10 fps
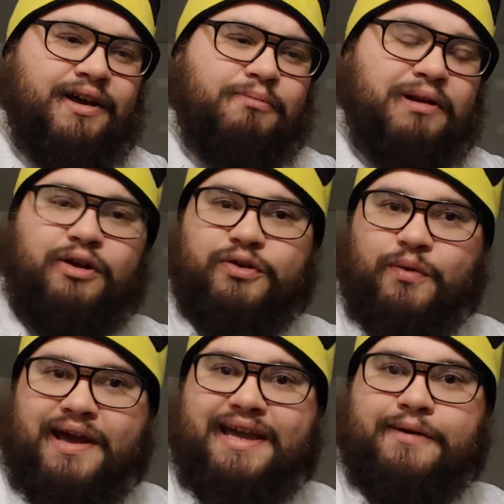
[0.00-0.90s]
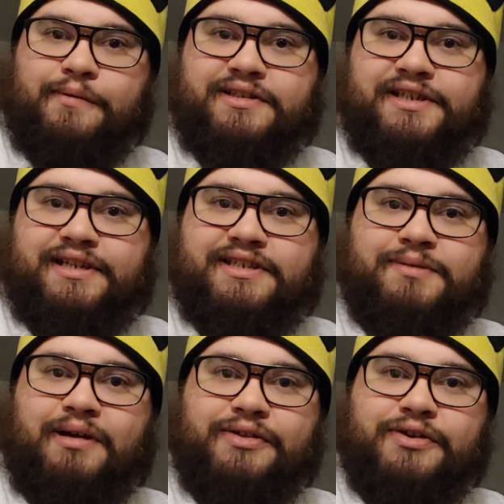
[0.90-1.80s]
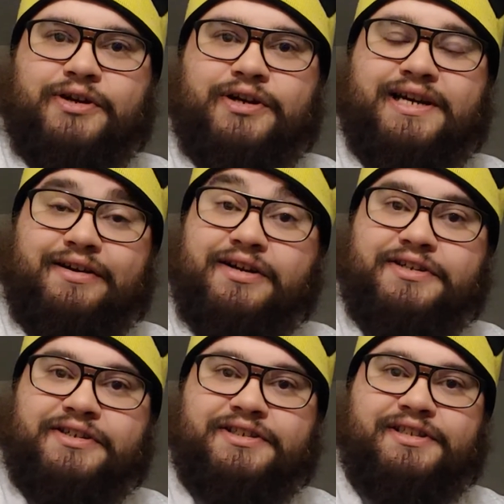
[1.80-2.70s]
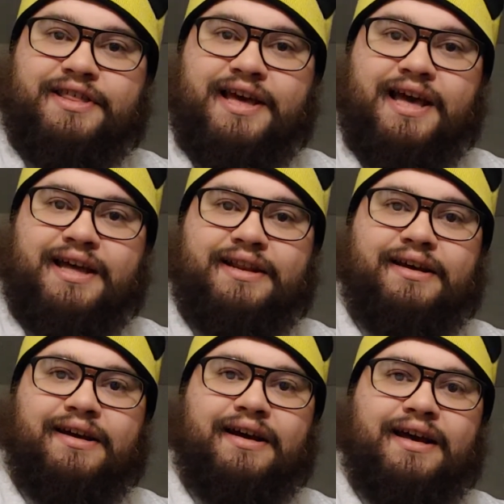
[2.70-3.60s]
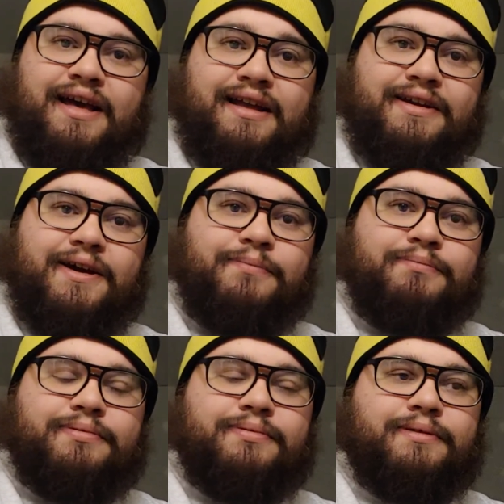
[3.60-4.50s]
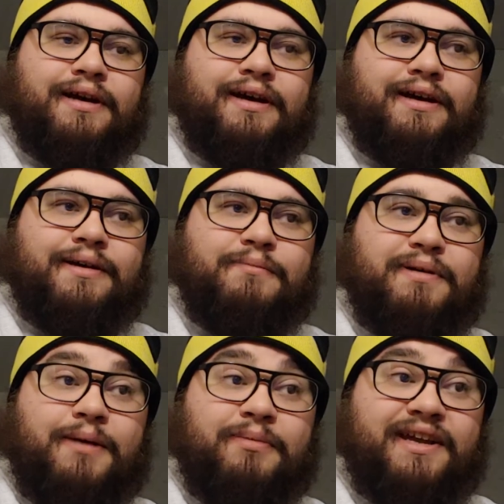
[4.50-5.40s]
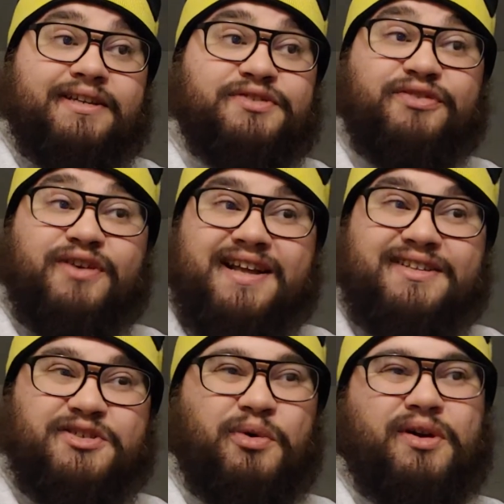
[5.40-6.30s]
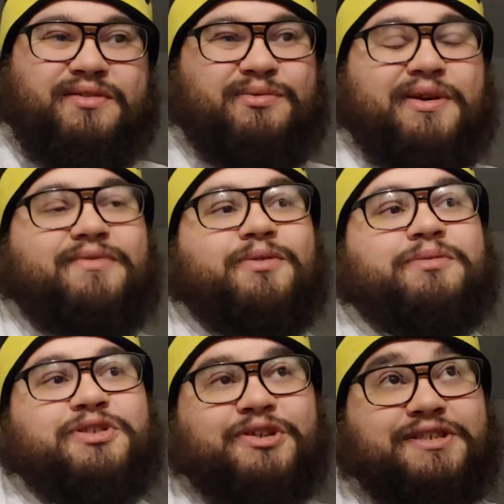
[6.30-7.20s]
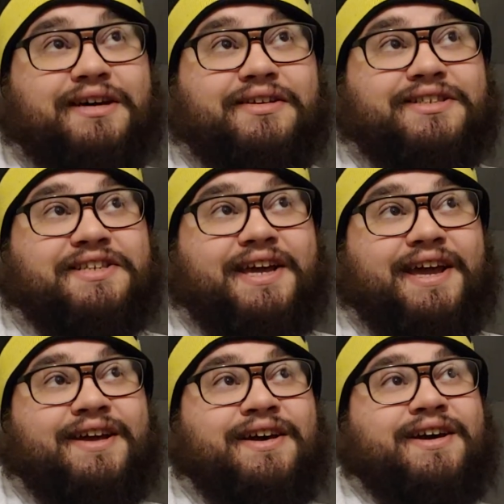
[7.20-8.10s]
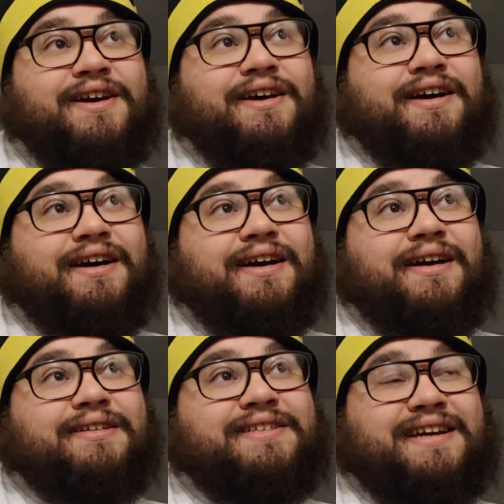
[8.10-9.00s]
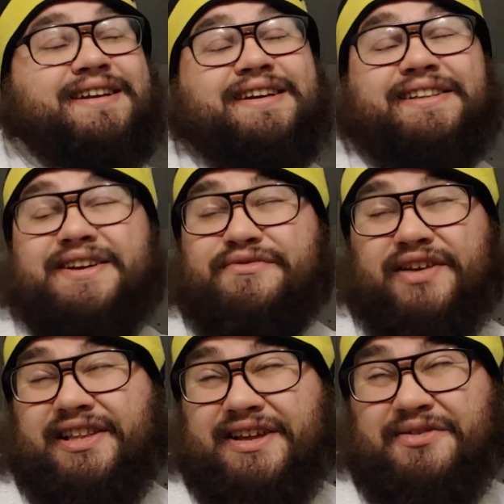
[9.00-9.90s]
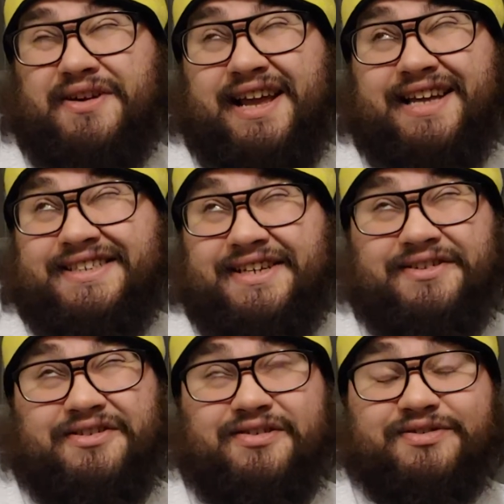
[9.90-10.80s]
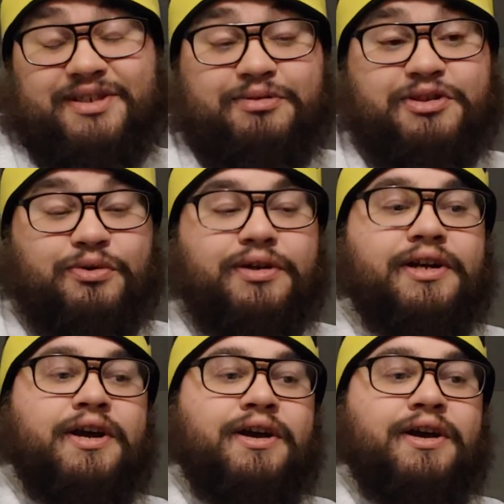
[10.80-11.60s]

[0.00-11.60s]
But along the way, he runs into some other characters that end up becoming his friends. One of them starts out as technically a villain or an anti-hero of some sort,